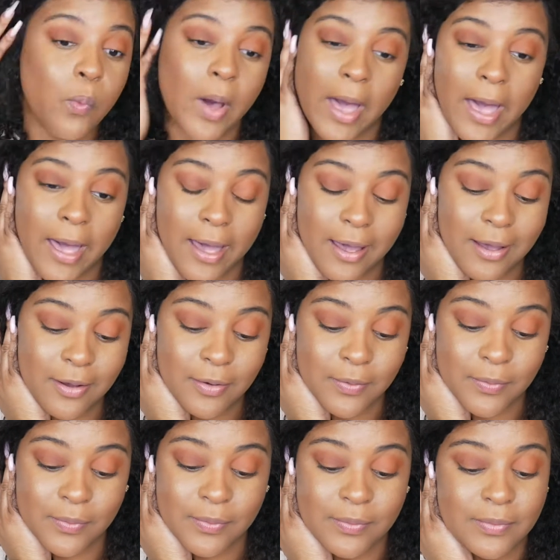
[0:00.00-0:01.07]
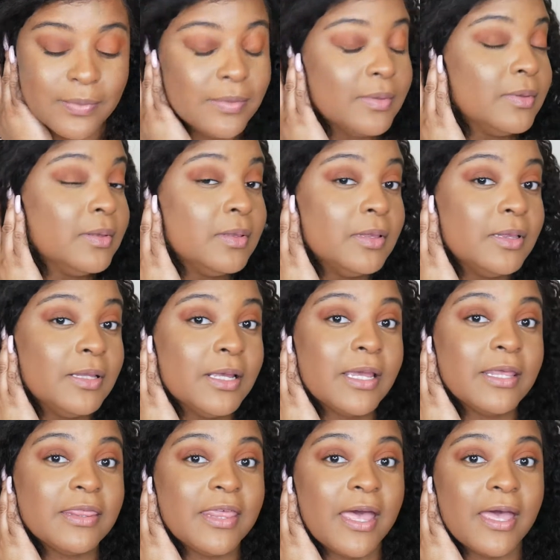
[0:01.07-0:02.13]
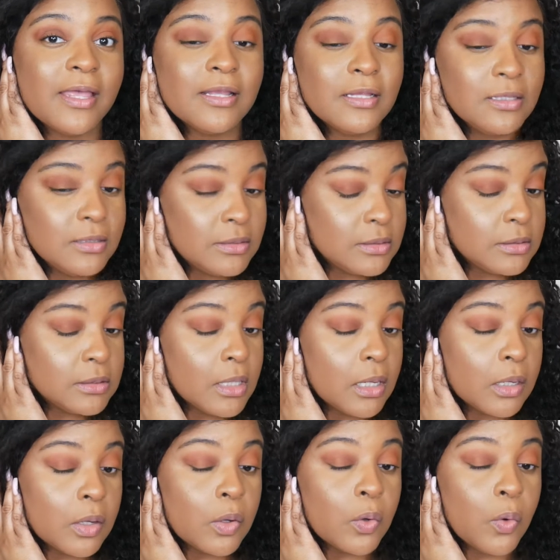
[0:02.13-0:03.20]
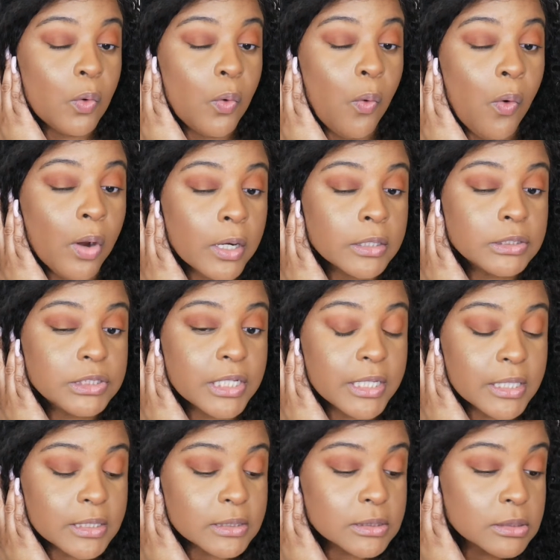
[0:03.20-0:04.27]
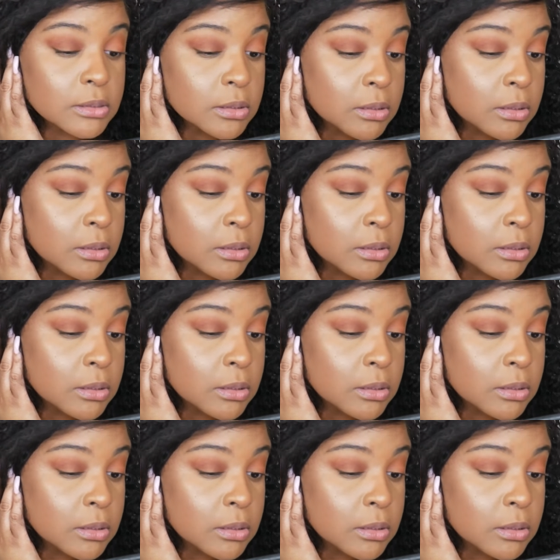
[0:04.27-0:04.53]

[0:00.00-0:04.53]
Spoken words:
Wow, look at that. It's gorgeous.